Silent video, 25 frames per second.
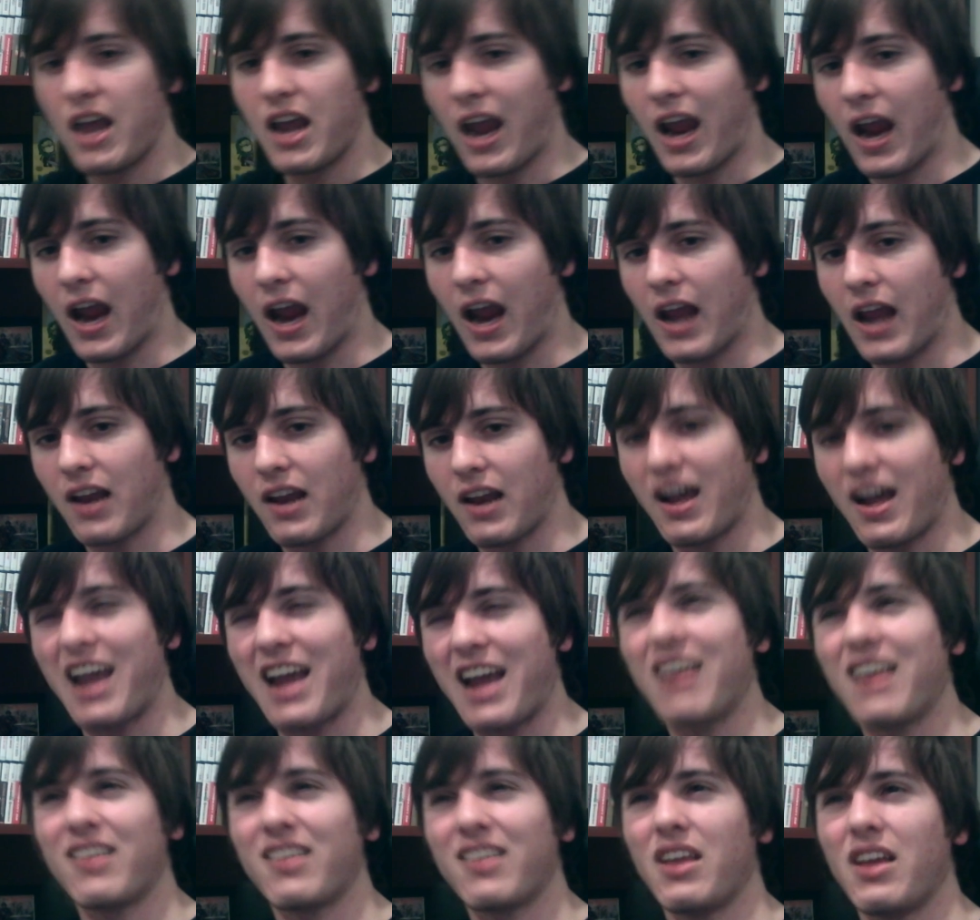And
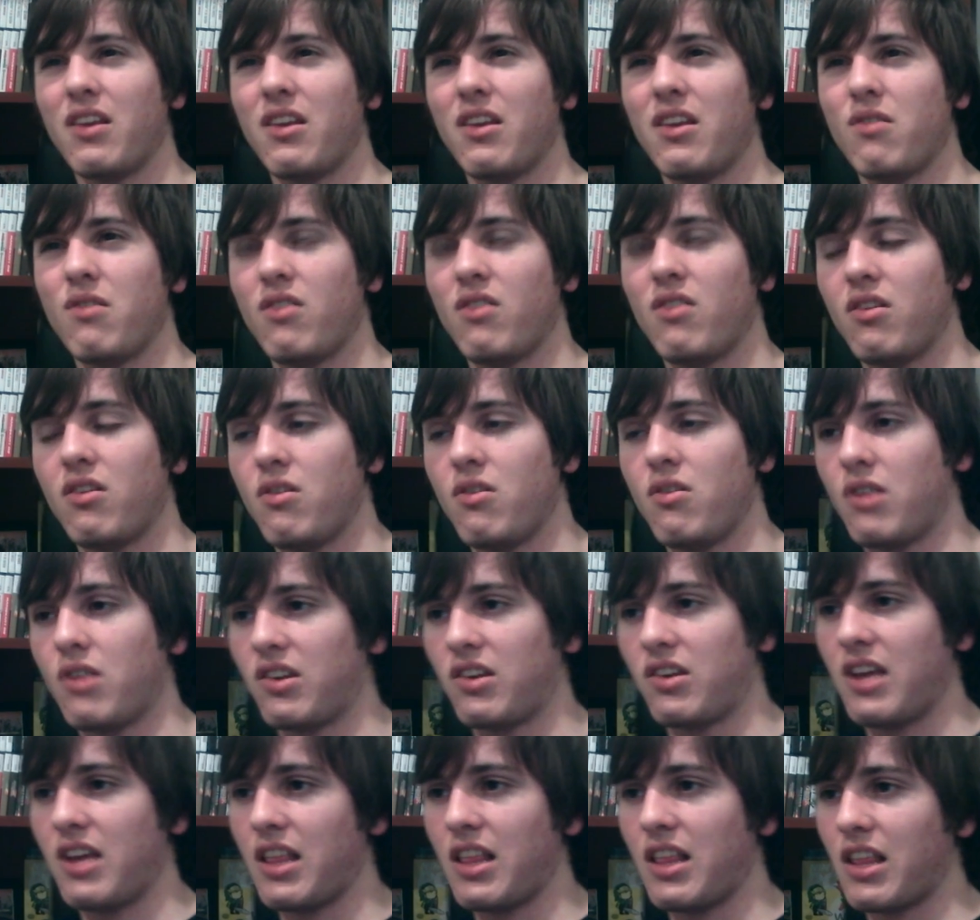I guess that you
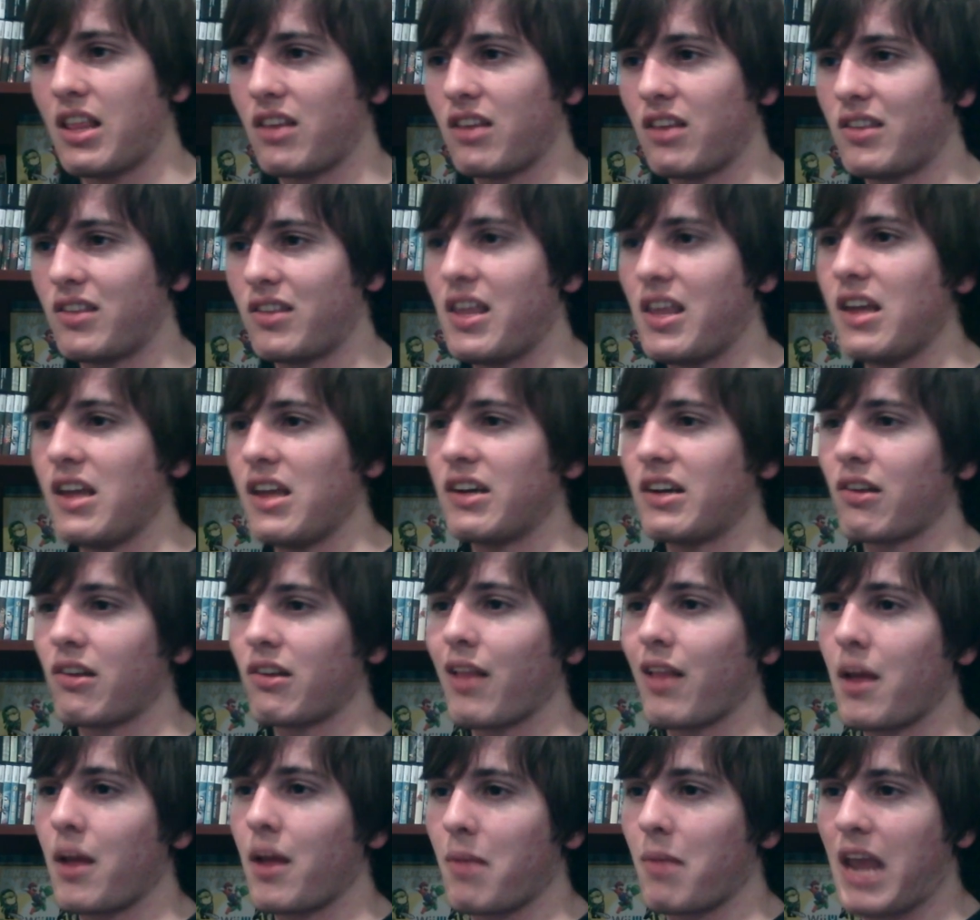could say that that's the
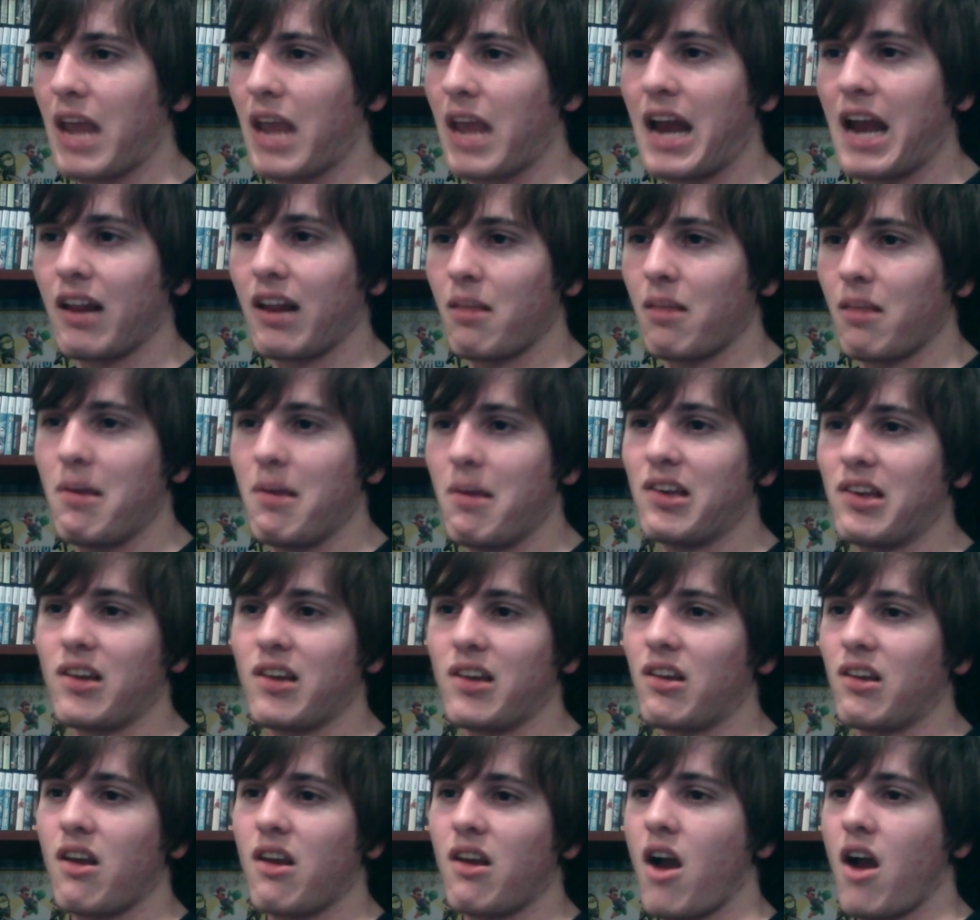underlying mechanic that makes
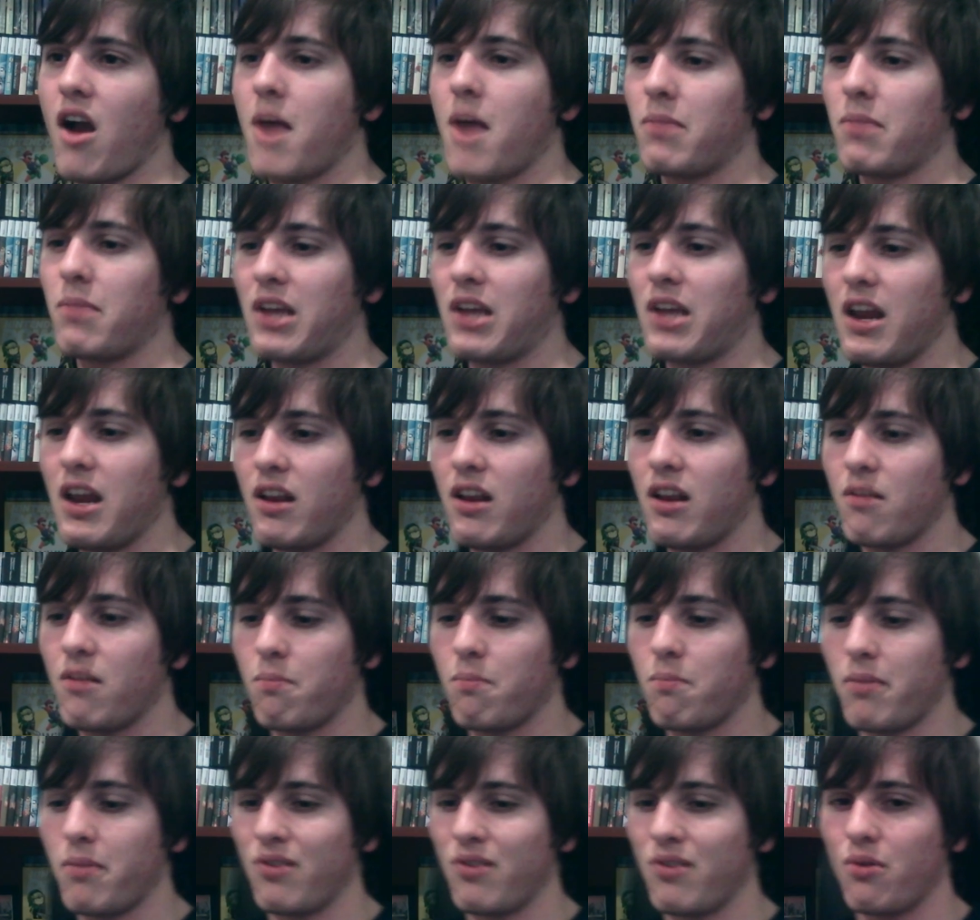it complicated,
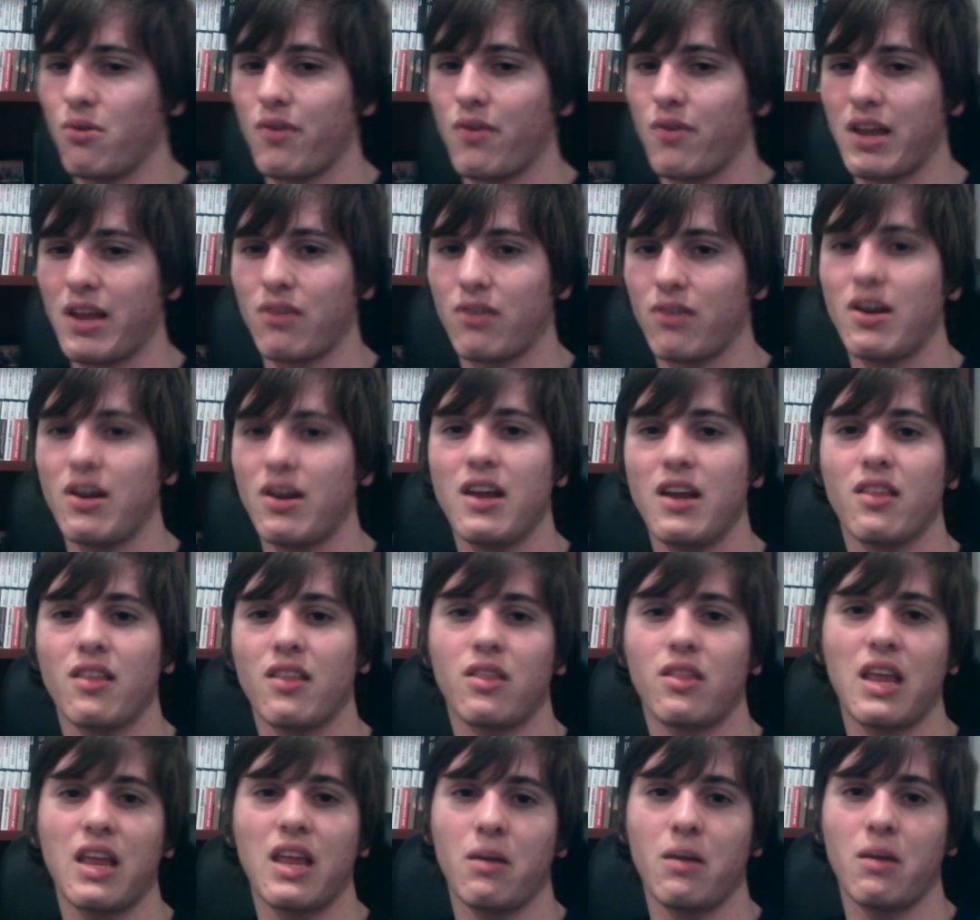or rather,
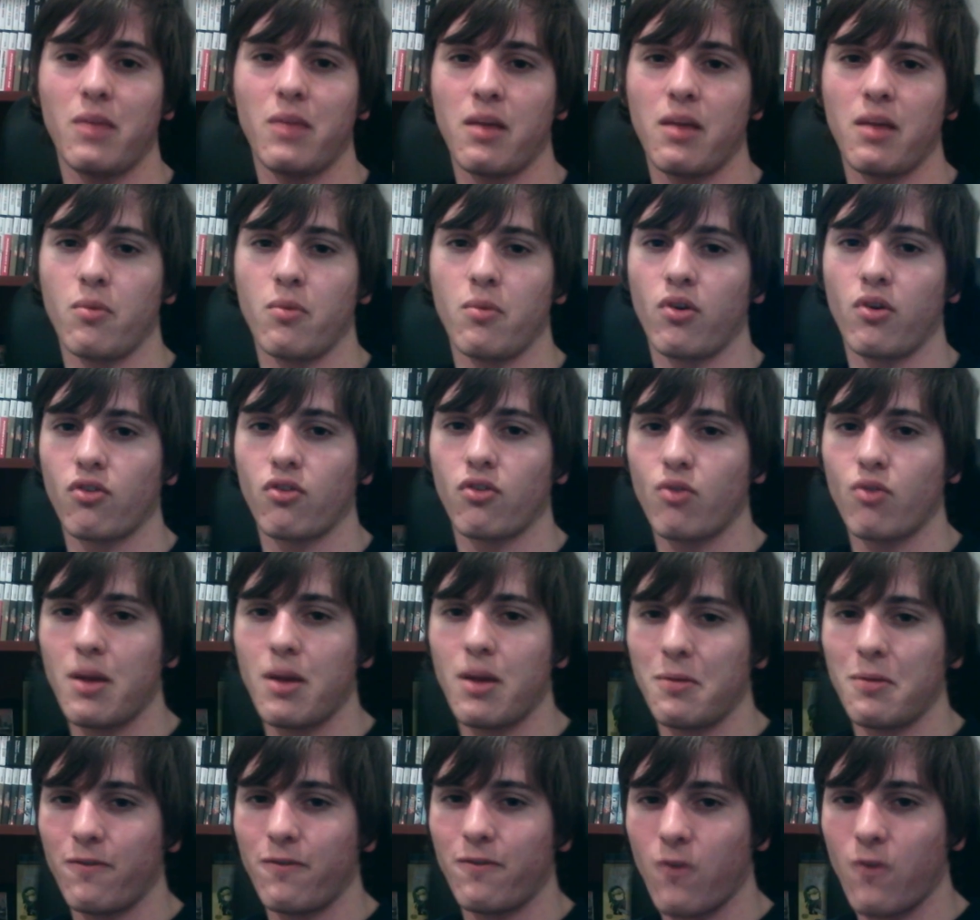that'll make it more
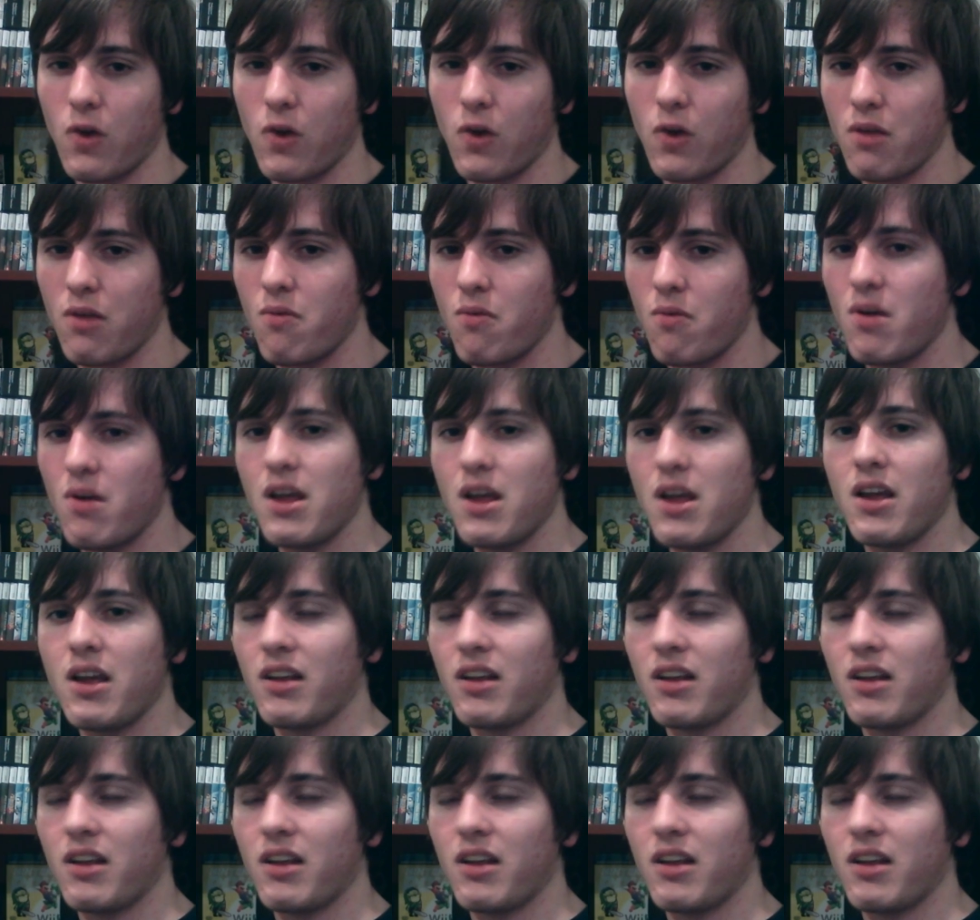enjoyable for you,